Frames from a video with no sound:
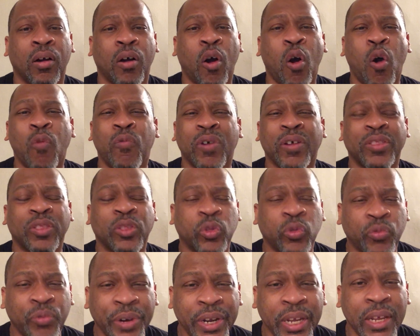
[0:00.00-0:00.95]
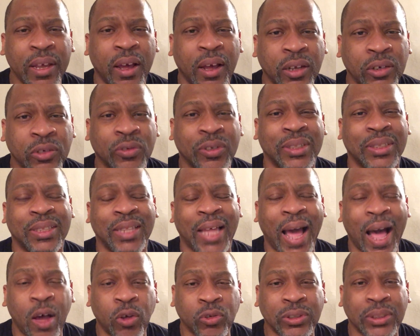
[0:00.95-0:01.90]
Over
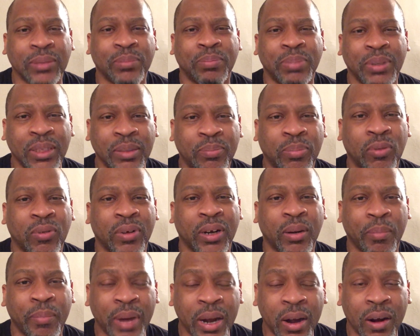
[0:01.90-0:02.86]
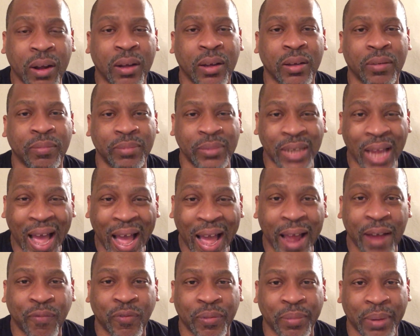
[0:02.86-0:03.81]
300,000 people in America have
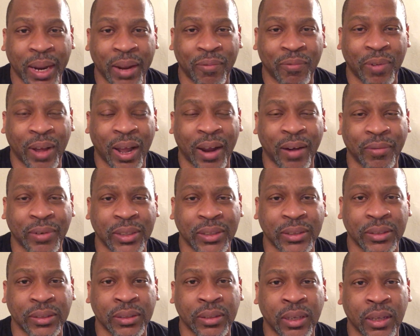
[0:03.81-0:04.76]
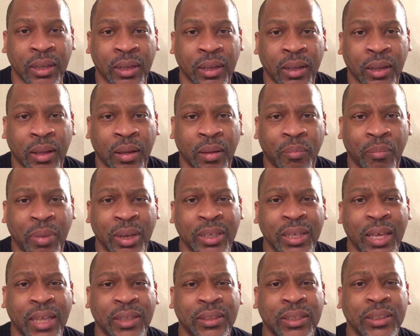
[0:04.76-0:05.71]
died from that virus. But
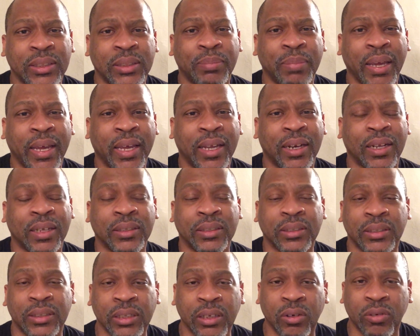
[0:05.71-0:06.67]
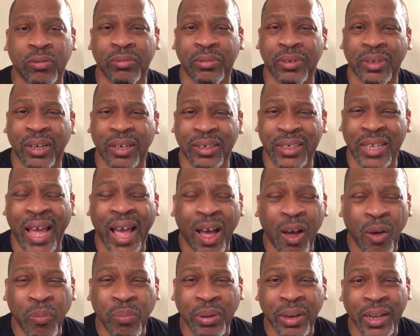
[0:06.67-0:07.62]
yet this man has still
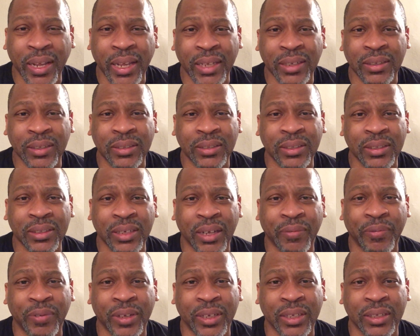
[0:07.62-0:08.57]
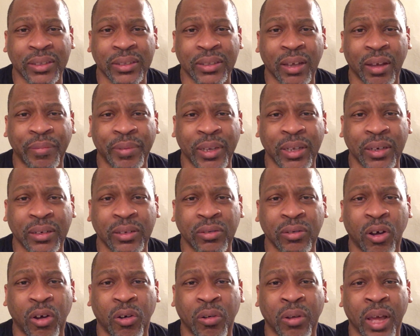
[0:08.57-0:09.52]
downplayed the significance of it, you
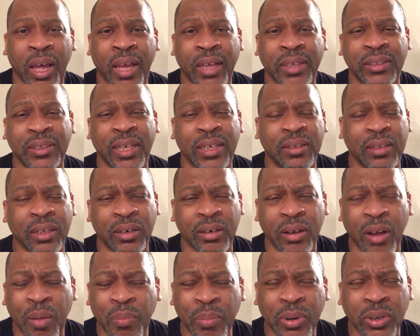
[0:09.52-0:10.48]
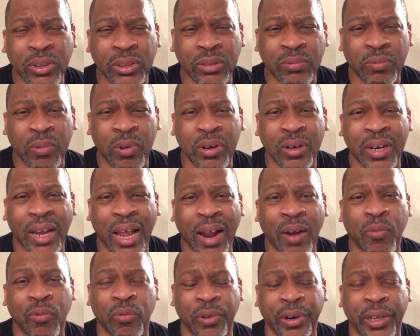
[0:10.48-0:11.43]
know, said the numbers were
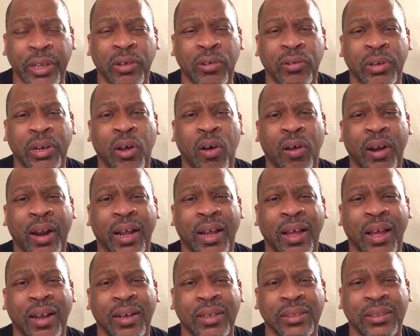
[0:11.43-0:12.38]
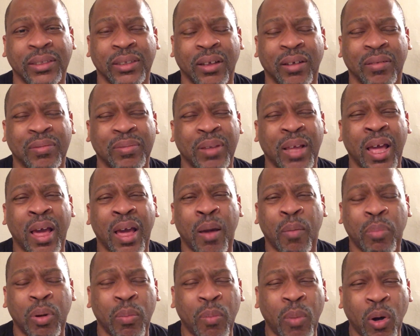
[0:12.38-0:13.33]
not real and all that kind of stuff,
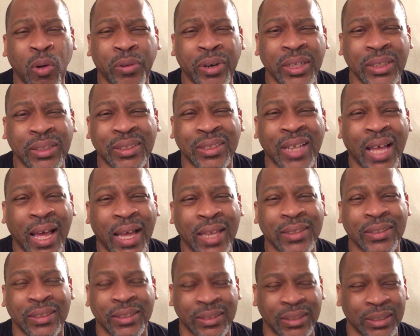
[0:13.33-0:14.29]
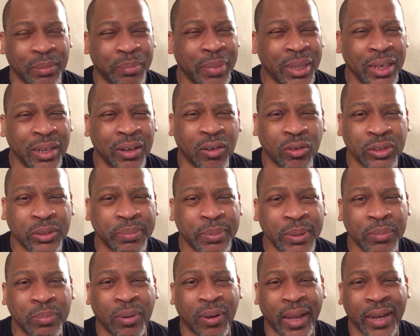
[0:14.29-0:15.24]
promoting this nonsense. And many of those
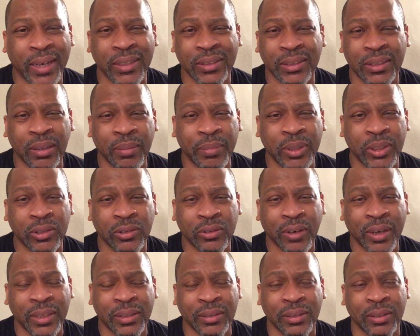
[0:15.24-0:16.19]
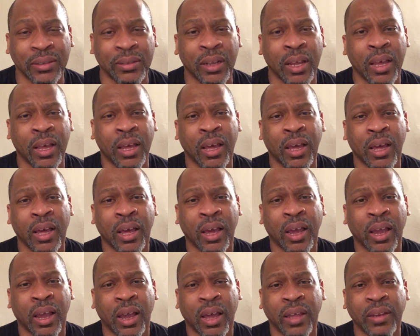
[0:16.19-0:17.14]
people at his demonstration,
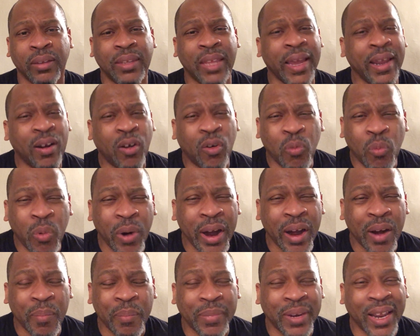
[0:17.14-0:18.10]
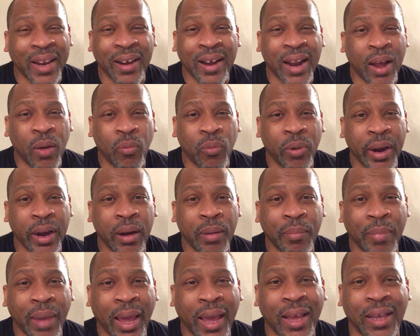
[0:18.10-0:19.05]
they're not wearing
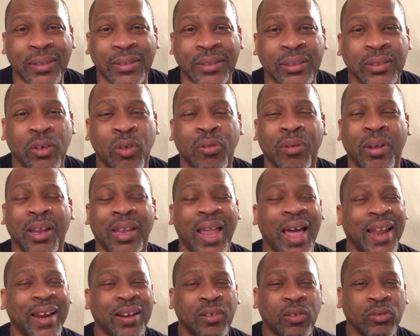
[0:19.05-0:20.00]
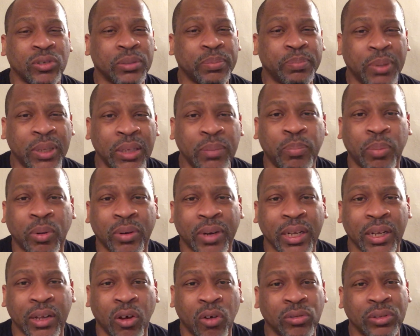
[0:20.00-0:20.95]
masks. So a lot of those people
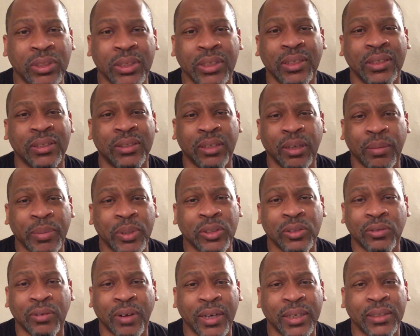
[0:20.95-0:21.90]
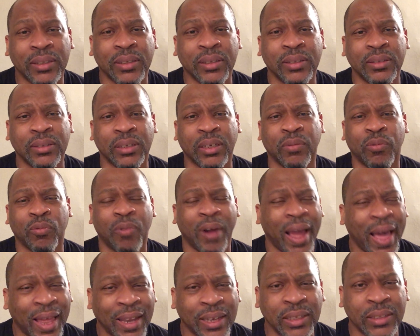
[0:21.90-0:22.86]
that go to these demonstrations and
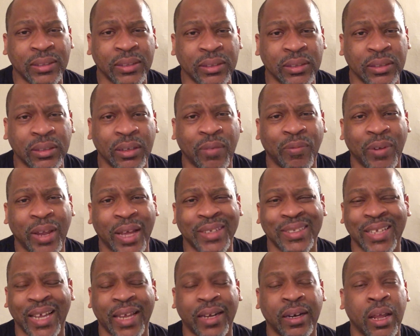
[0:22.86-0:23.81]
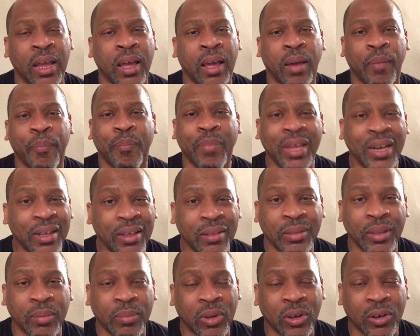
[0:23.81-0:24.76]
rallies and stuff like that, many of
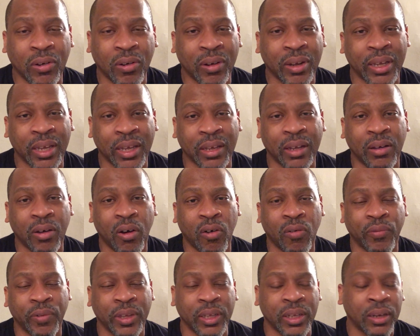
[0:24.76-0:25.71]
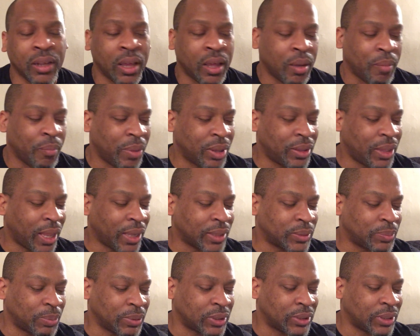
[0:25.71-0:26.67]
them are going to get COVID. But that's
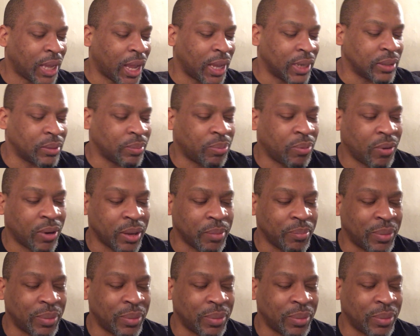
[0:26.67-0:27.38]
beside the point.